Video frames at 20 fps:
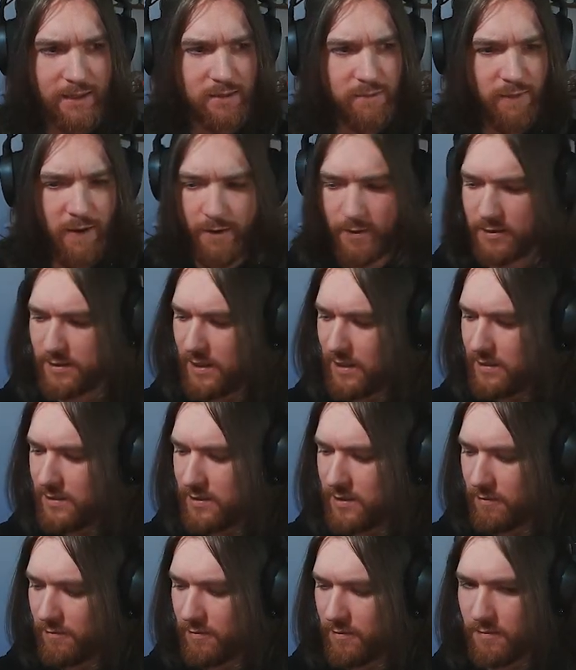that's very
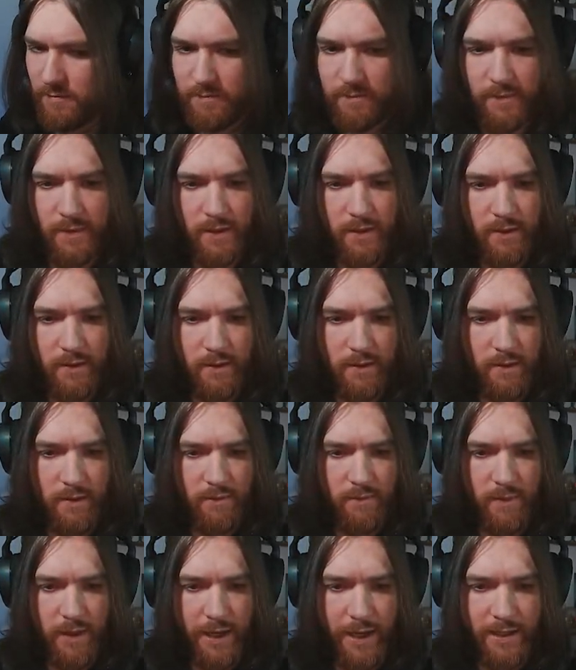sensitive.
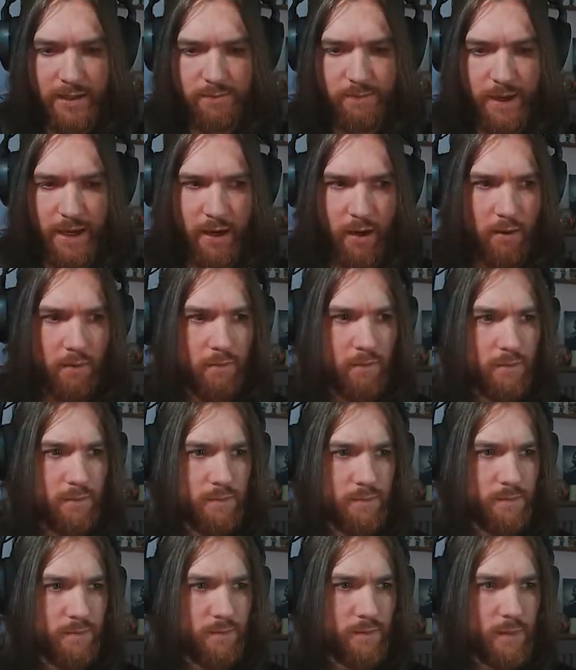That's better.
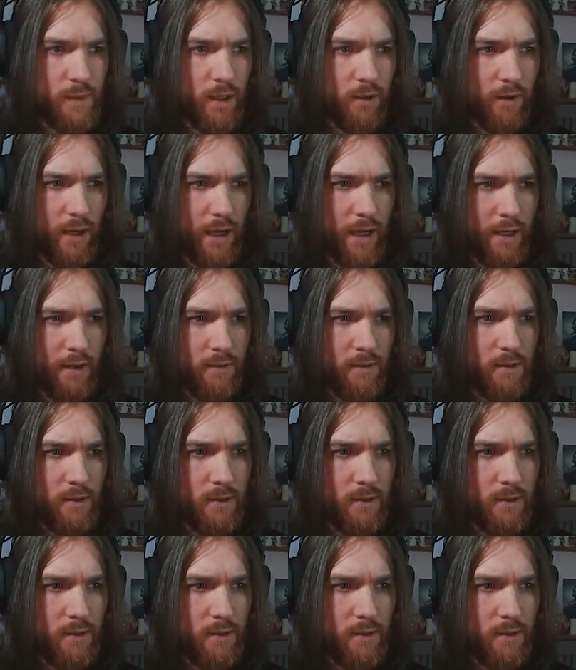Okay.